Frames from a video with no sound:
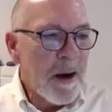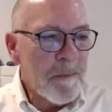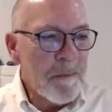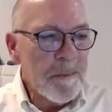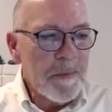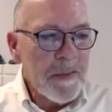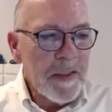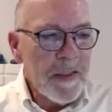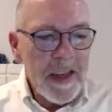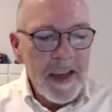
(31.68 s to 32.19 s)

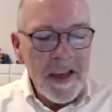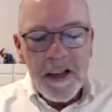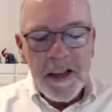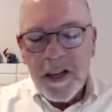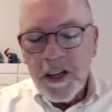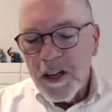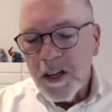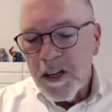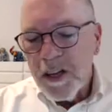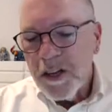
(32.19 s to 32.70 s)
Um,
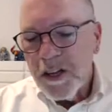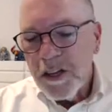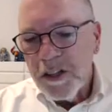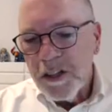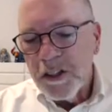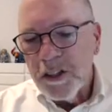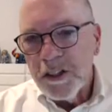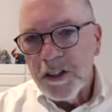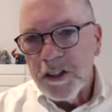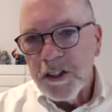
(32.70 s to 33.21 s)

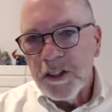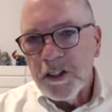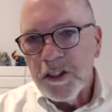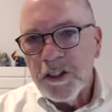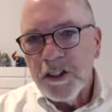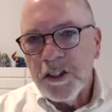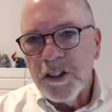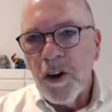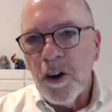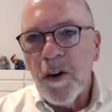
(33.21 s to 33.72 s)

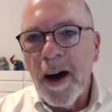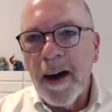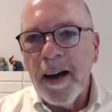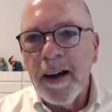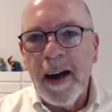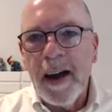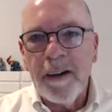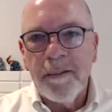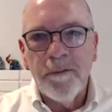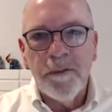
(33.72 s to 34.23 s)
So
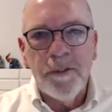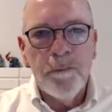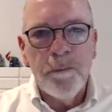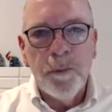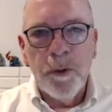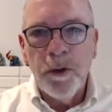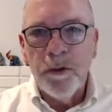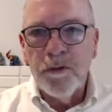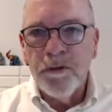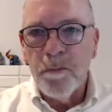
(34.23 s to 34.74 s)
I
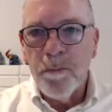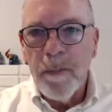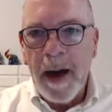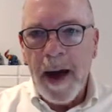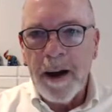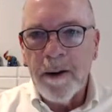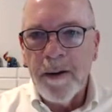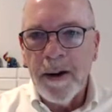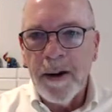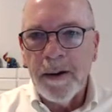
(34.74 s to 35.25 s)
beautiful
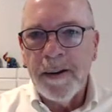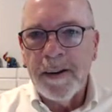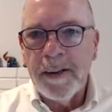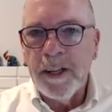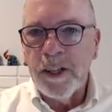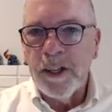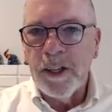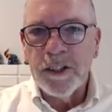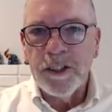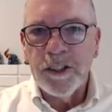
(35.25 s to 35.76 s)
background. It
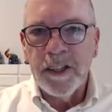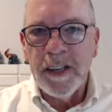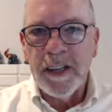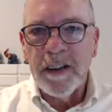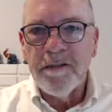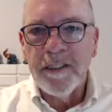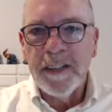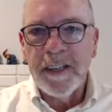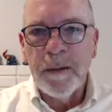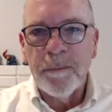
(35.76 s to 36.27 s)
looks
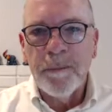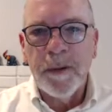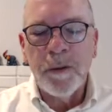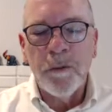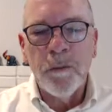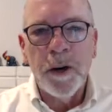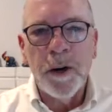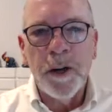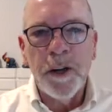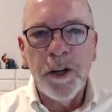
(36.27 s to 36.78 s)
lovely up there.
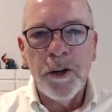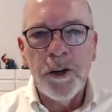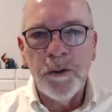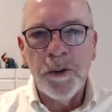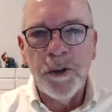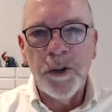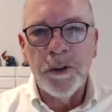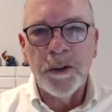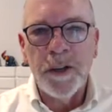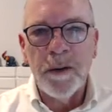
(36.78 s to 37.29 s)
Where are you?
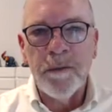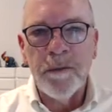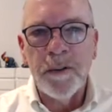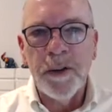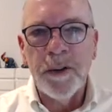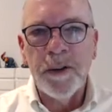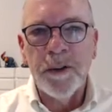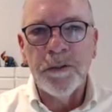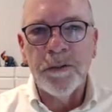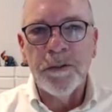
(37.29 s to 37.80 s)
You're coming.
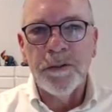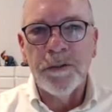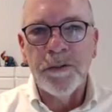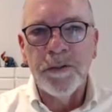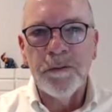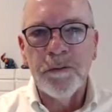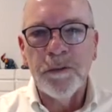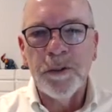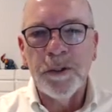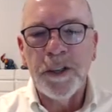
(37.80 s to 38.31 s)

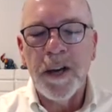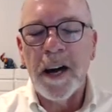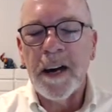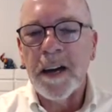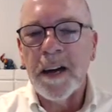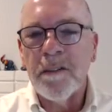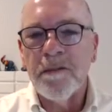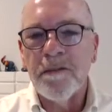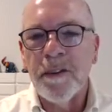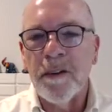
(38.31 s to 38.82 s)
We're
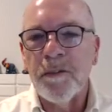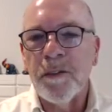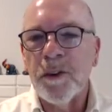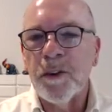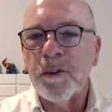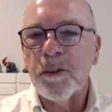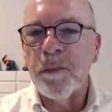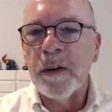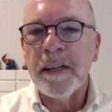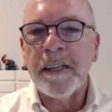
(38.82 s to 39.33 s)
talking from.
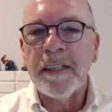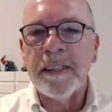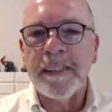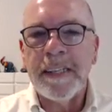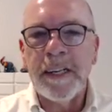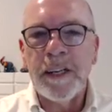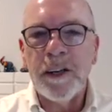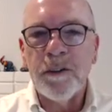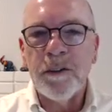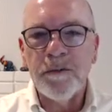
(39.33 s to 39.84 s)
You're in
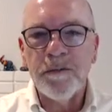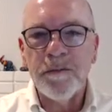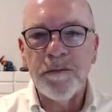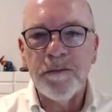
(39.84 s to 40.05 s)
Mendocino.